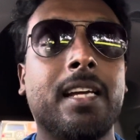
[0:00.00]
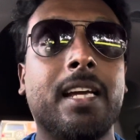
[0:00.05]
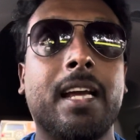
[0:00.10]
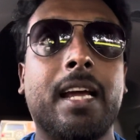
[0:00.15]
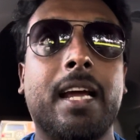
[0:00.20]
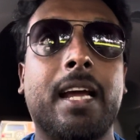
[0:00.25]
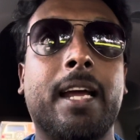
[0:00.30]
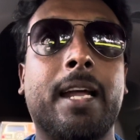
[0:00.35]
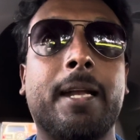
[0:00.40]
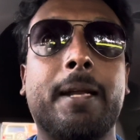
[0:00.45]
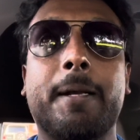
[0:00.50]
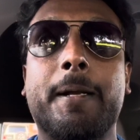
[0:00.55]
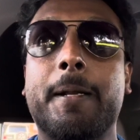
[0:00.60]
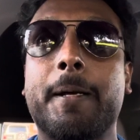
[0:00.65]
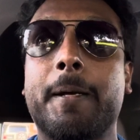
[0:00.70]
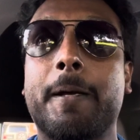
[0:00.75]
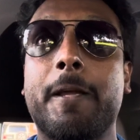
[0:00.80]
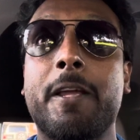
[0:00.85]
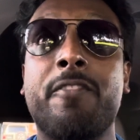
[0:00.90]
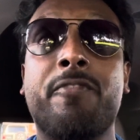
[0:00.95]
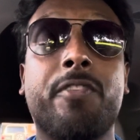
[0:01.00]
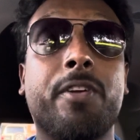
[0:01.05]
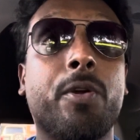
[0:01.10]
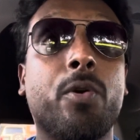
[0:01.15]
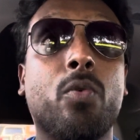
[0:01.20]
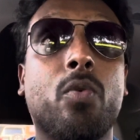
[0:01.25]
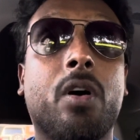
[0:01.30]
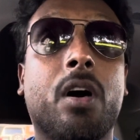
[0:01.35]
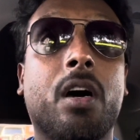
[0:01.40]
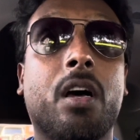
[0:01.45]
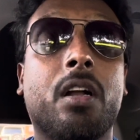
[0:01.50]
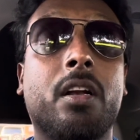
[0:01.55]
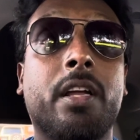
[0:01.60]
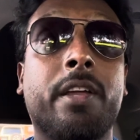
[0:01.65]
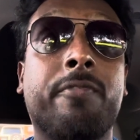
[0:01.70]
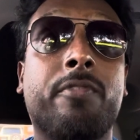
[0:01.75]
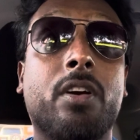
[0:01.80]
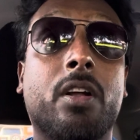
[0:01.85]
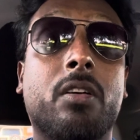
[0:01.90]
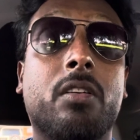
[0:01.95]
And if you're
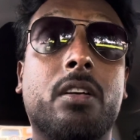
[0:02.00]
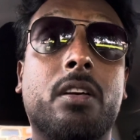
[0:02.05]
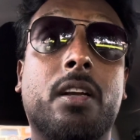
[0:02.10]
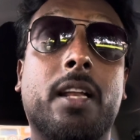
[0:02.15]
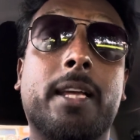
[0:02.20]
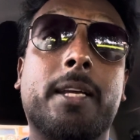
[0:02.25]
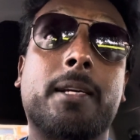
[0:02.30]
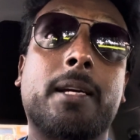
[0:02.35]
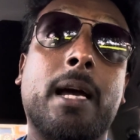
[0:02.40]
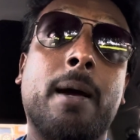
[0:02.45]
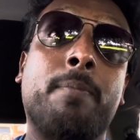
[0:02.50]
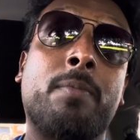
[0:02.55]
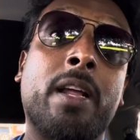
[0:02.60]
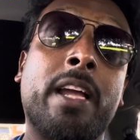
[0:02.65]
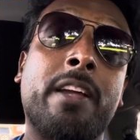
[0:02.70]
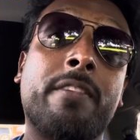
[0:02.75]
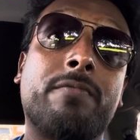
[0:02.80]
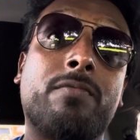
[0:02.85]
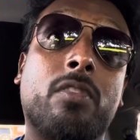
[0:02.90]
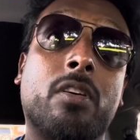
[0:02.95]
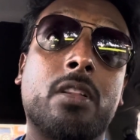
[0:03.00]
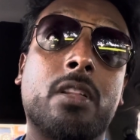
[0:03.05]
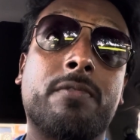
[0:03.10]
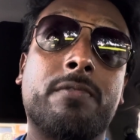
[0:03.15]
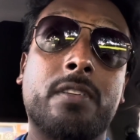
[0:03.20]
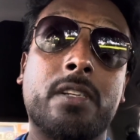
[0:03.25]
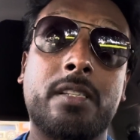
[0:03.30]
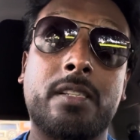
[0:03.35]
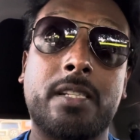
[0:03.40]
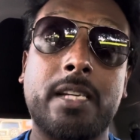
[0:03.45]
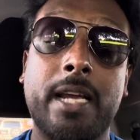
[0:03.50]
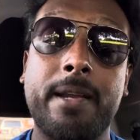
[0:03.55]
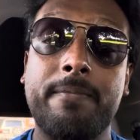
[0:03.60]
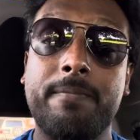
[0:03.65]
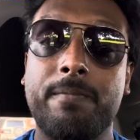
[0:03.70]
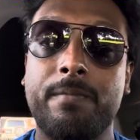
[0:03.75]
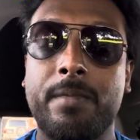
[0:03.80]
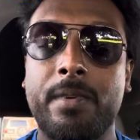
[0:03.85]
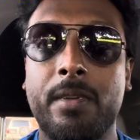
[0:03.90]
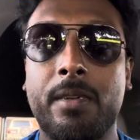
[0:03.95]
like applying for the first time
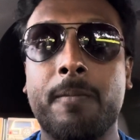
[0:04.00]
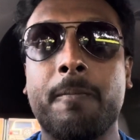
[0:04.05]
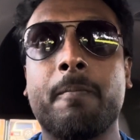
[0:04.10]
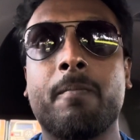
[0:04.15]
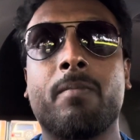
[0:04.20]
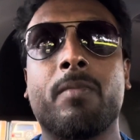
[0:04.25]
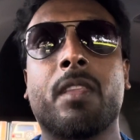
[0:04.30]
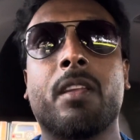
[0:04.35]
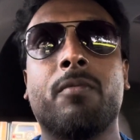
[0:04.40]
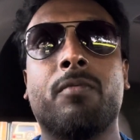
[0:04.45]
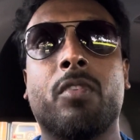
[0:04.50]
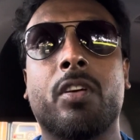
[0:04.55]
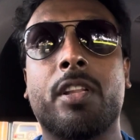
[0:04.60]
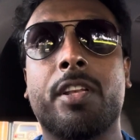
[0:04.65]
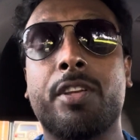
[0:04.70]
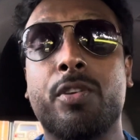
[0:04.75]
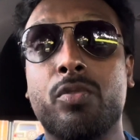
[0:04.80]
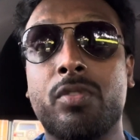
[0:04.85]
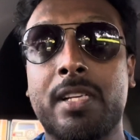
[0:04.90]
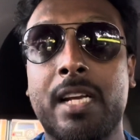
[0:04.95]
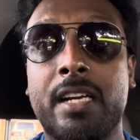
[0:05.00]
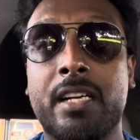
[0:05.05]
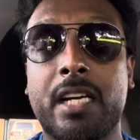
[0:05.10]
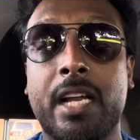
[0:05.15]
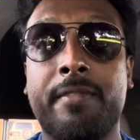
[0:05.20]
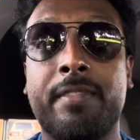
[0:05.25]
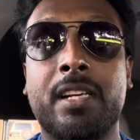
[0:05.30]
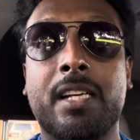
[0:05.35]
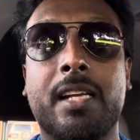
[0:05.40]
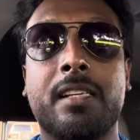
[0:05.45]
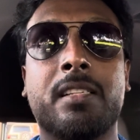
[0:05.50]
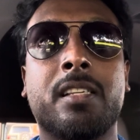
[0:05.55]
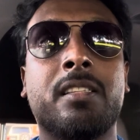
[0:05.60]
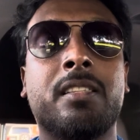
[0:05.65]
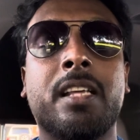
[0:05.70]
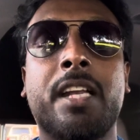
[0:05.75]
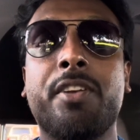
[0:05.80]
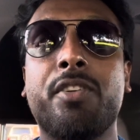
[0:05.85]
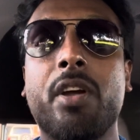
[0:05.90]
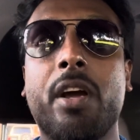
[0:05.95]
for the New Zealand driving license,
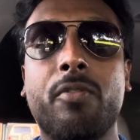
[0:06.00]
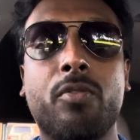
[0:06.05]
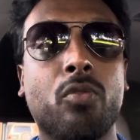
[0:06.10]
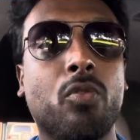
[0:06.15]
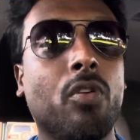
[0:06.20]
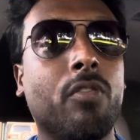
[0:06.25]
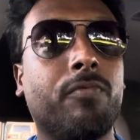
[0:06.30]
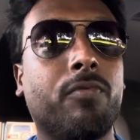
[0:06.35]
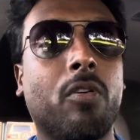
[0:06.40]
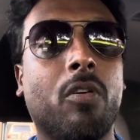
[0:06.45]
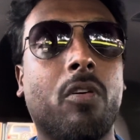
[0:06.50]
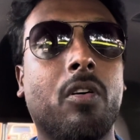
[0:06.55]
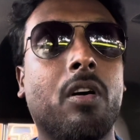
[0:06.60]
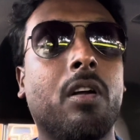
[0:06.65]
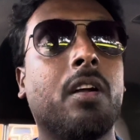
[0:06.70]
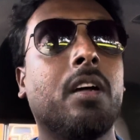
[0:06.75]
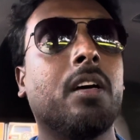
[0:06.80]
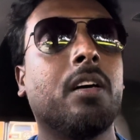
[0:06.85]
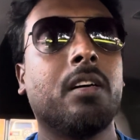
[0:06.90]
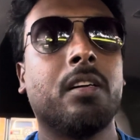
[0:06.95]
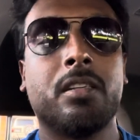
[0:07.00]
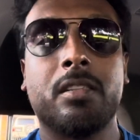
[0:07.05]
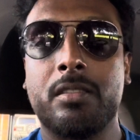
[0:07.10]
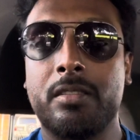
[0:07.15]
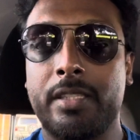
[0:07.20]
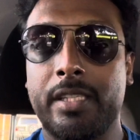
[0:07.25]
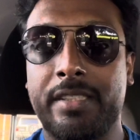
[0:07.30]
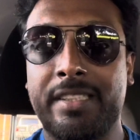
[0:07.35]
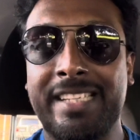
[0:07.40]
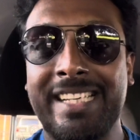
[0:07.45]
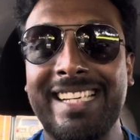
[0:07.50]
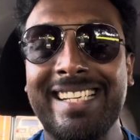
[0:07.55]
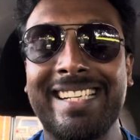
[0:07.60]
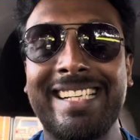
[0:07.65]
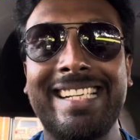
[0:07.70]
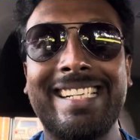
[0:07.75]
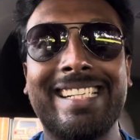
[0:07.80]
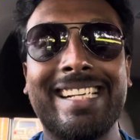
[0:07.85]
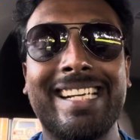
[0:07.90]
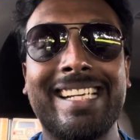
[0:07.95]
then you have to go for the theory
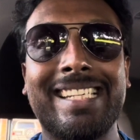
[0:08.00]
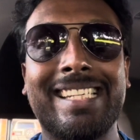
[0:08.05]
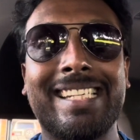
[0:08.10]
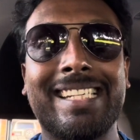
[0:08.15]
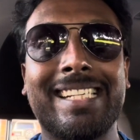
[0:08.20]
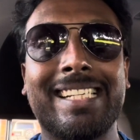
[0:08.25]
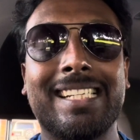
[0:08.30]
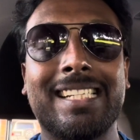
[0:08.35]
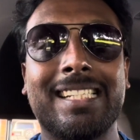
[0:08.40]
test,